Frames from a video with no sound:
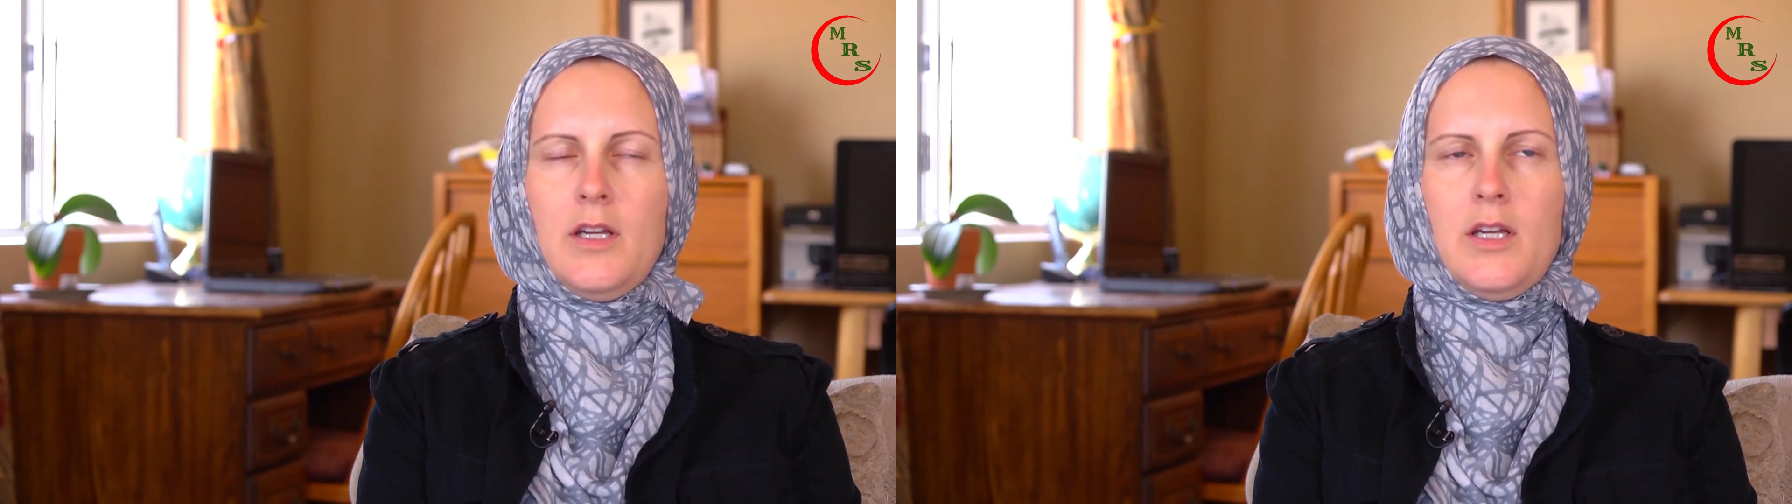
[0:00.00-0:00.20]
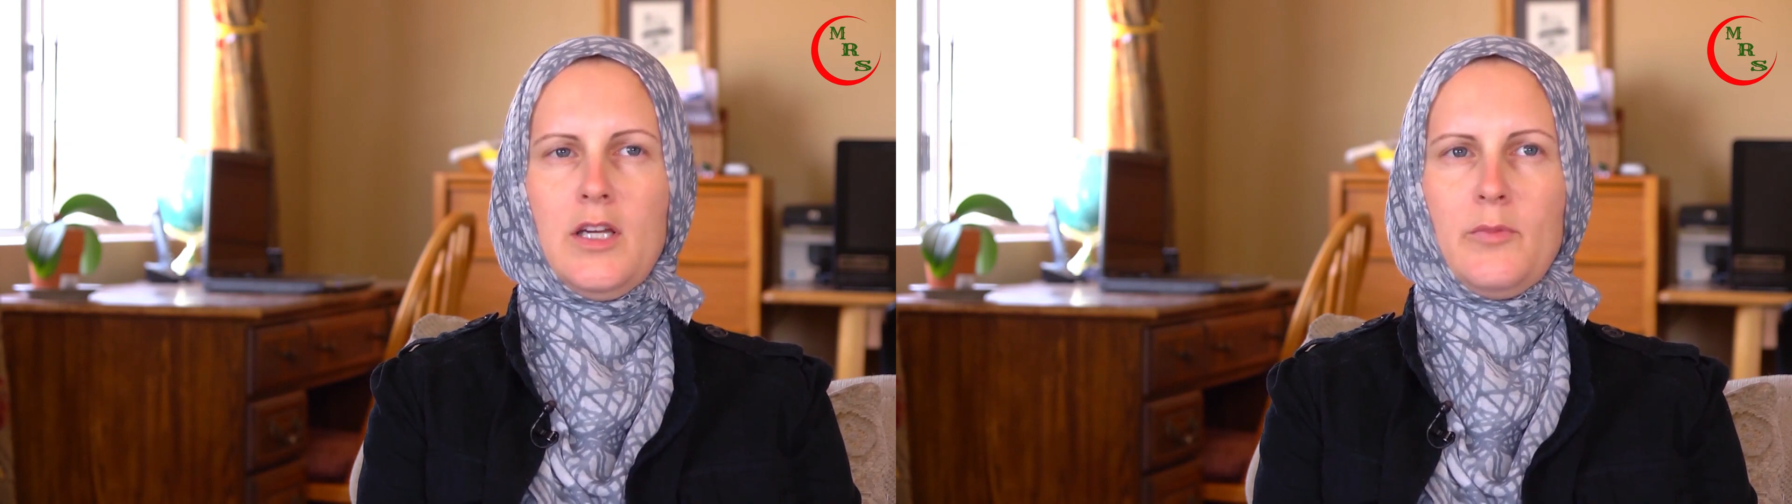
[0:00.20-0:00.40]

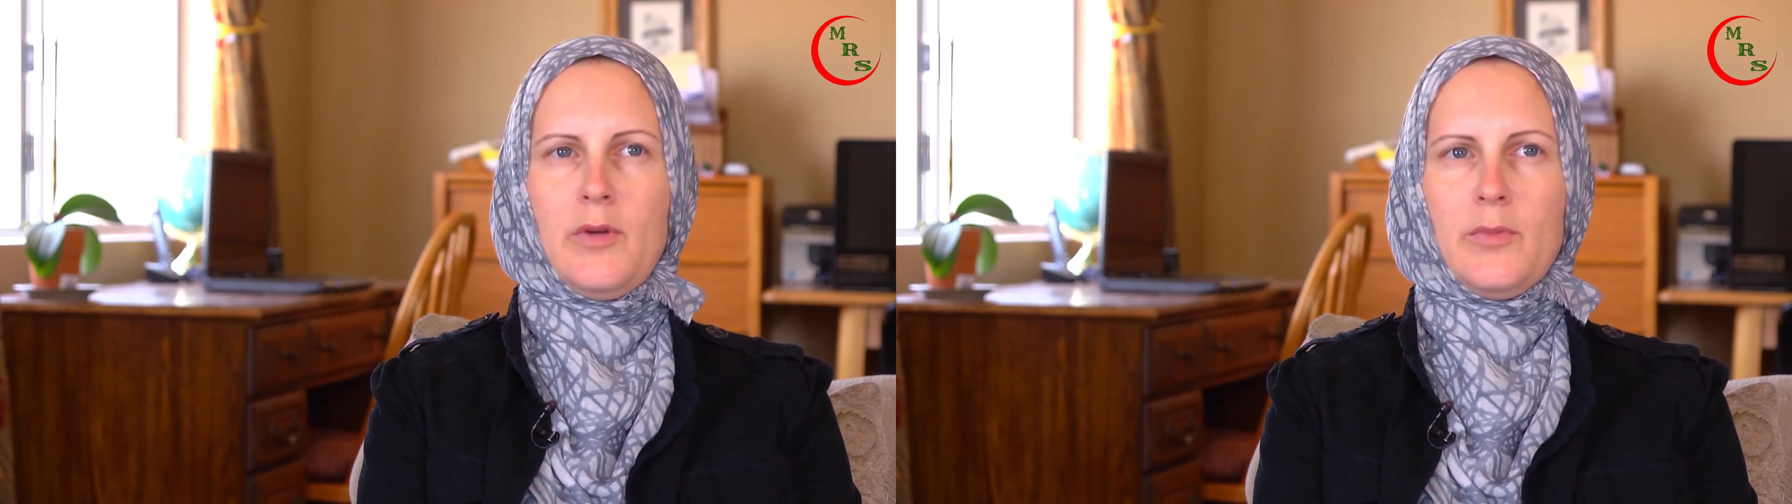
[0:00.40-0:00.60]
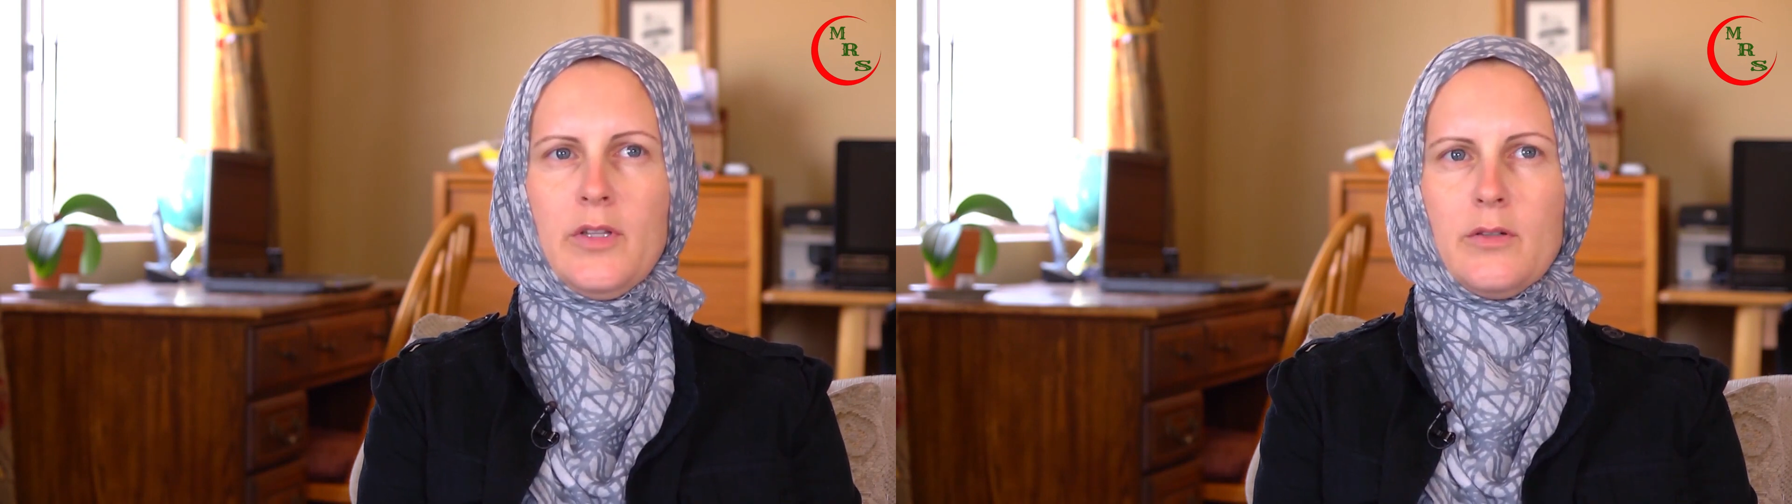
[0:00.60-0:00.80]
and
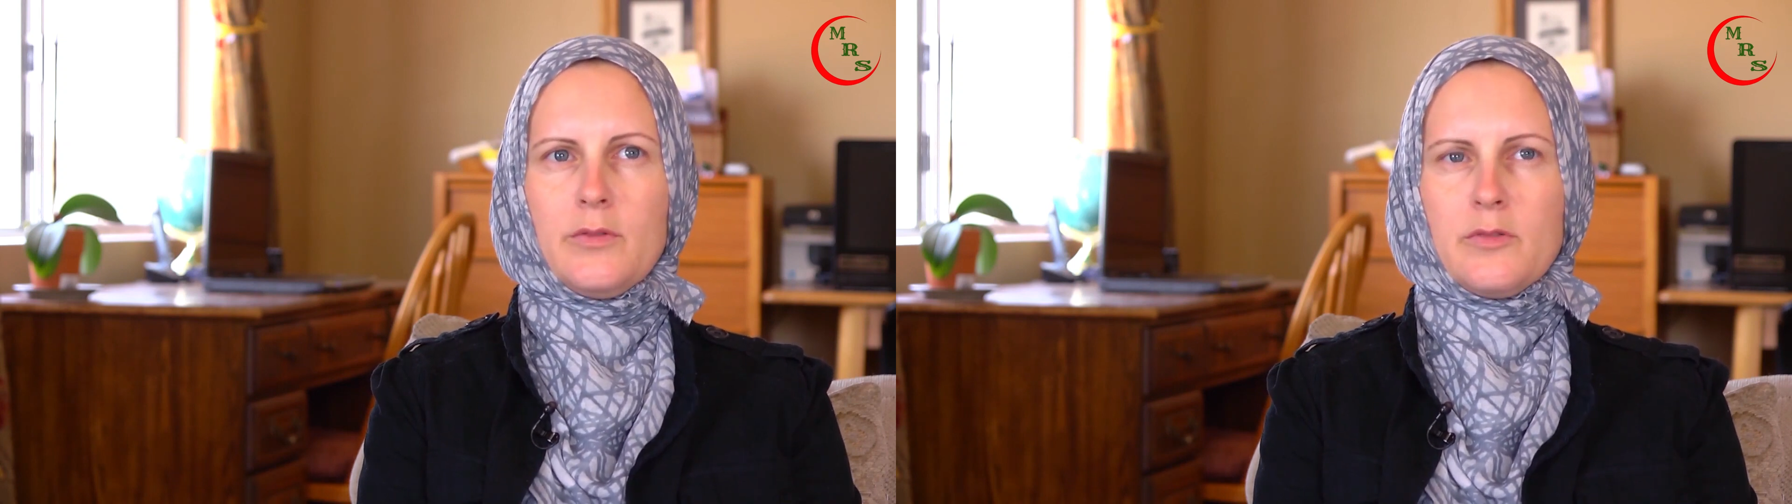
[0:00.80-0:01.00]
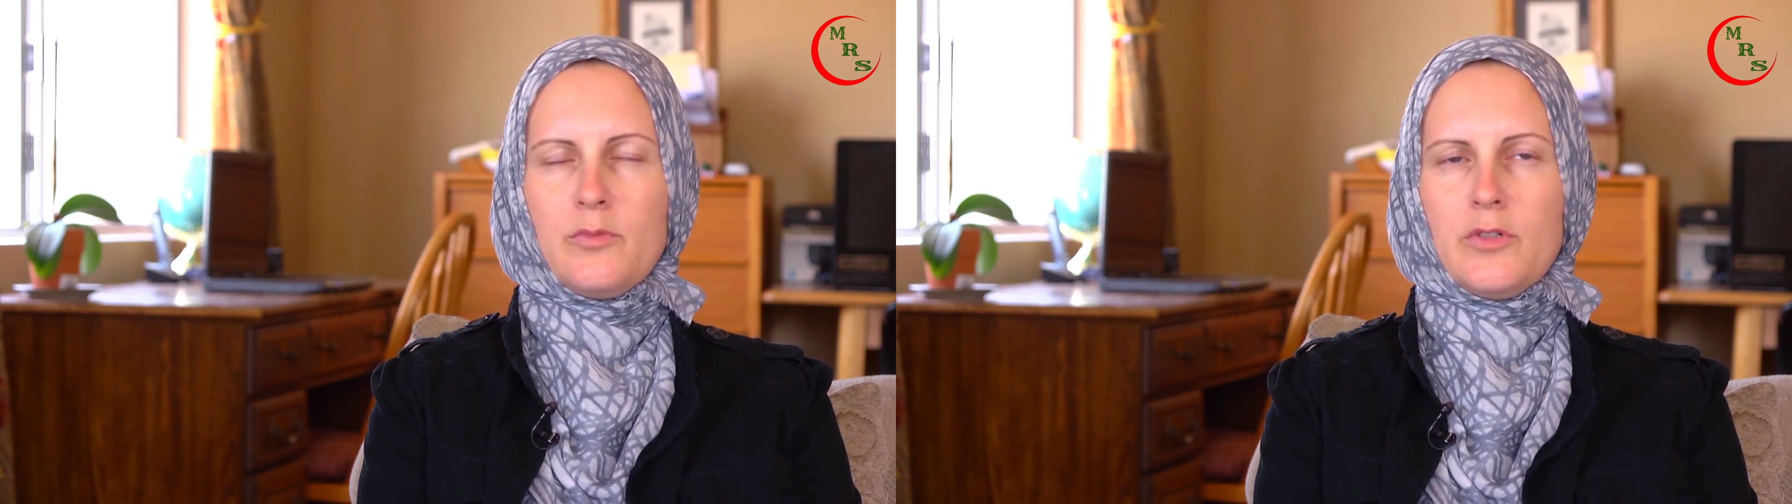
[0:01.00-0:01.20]
my
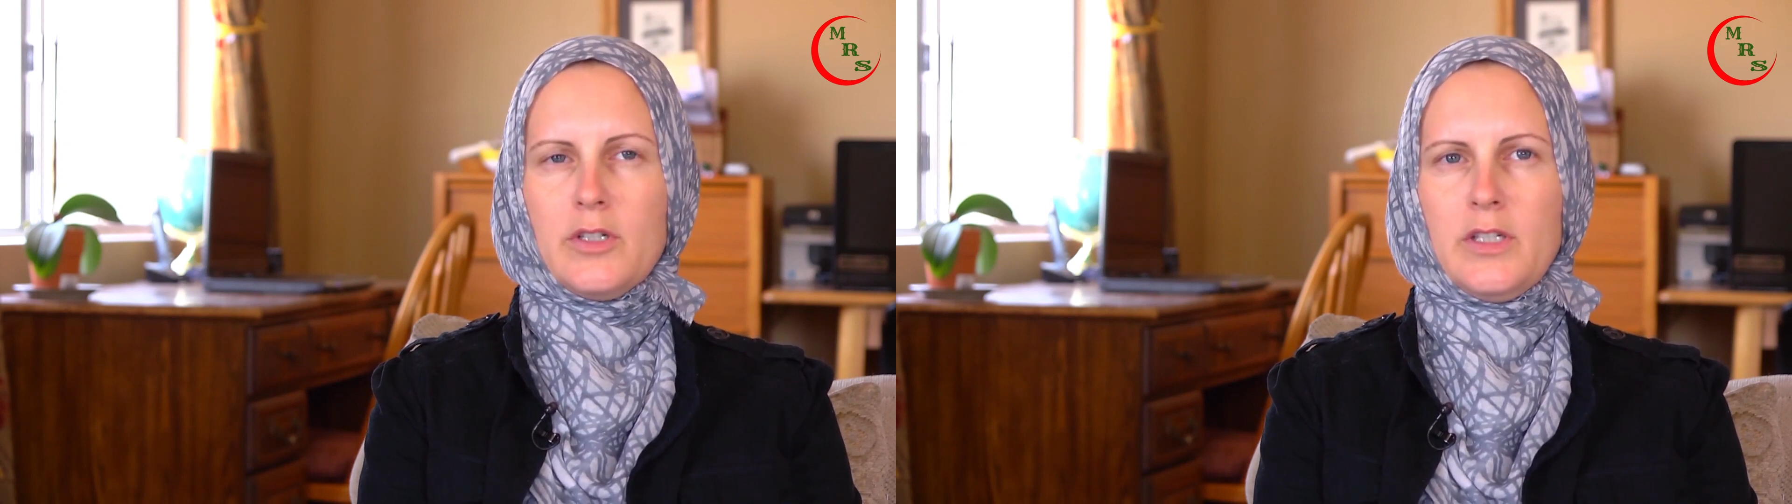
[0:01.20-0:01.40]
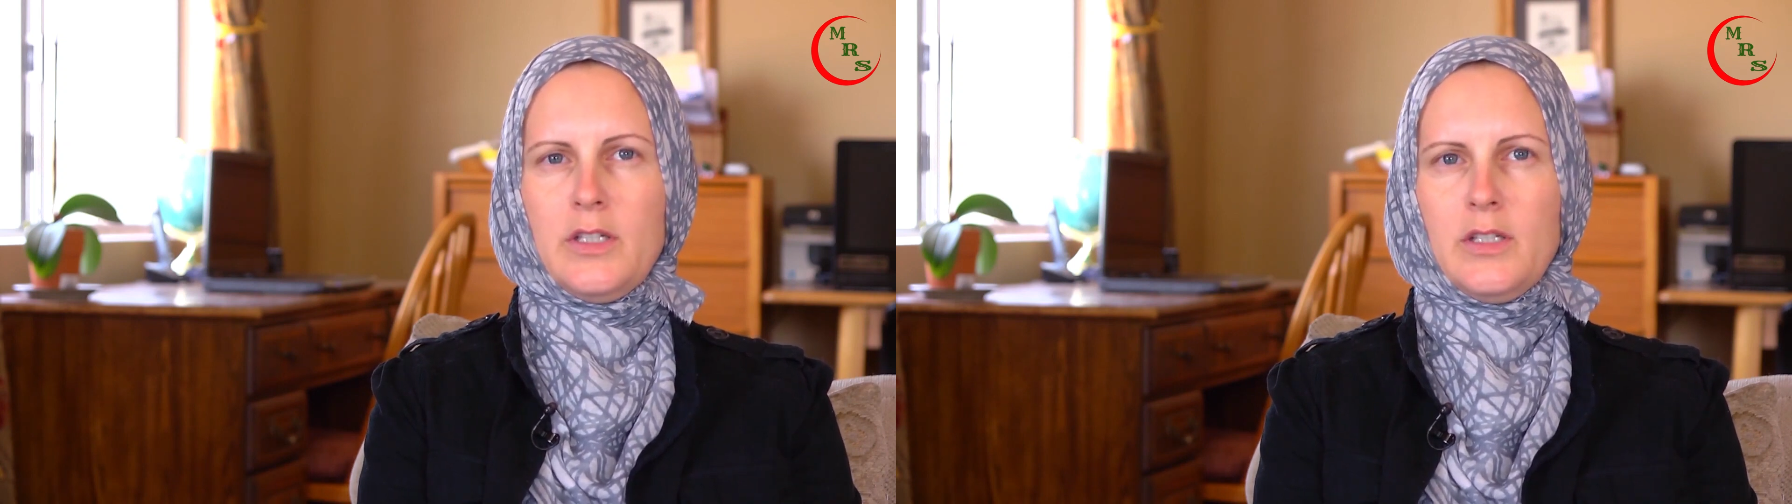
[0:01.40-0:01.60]
mother was
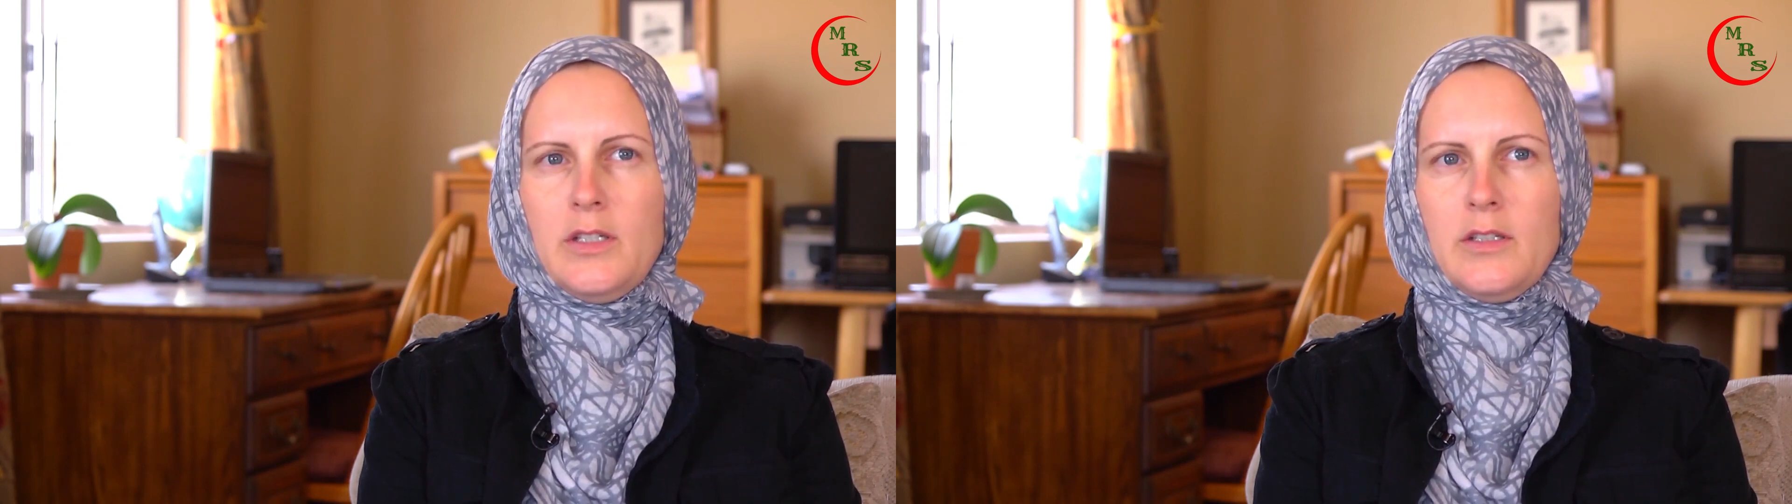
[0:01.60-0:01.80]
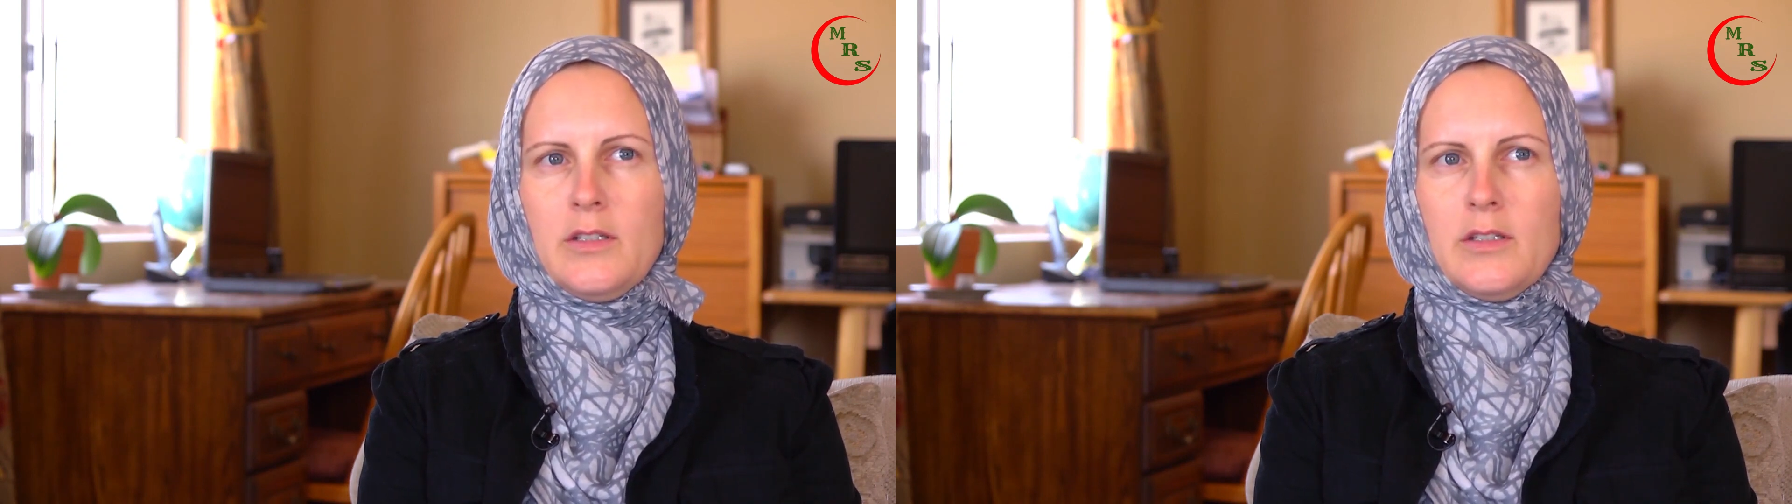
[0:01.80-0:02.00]
born
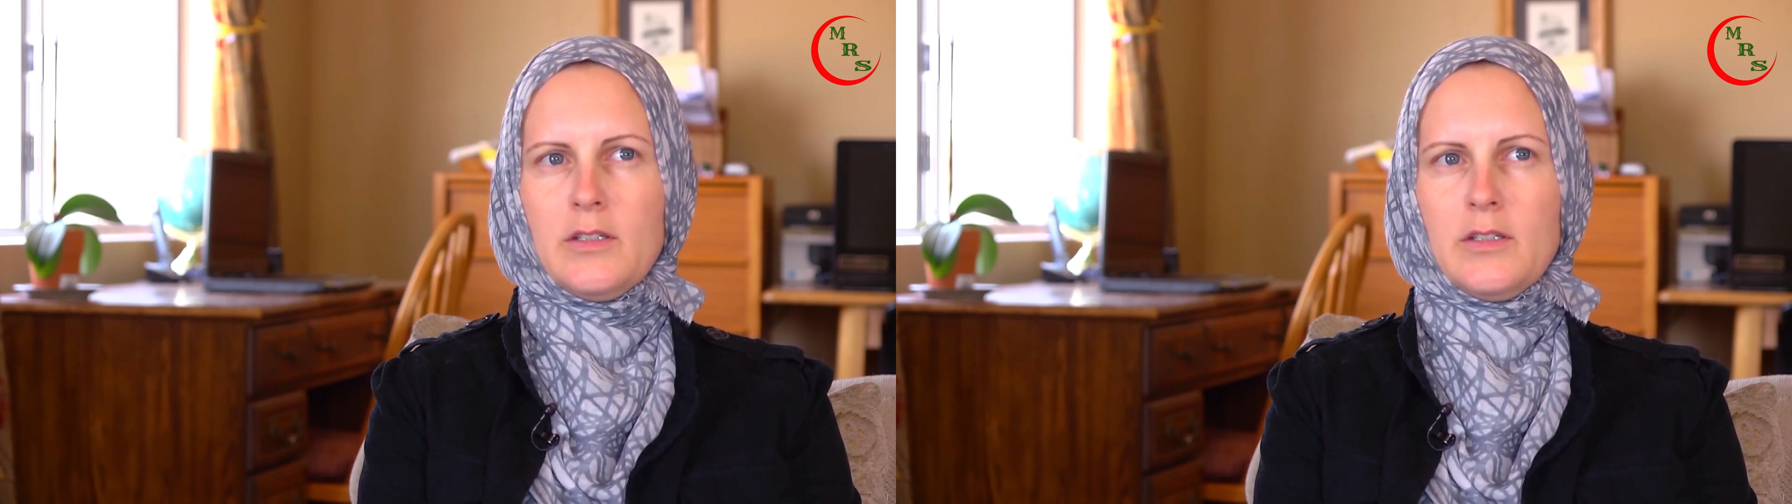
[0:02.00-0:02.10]
in,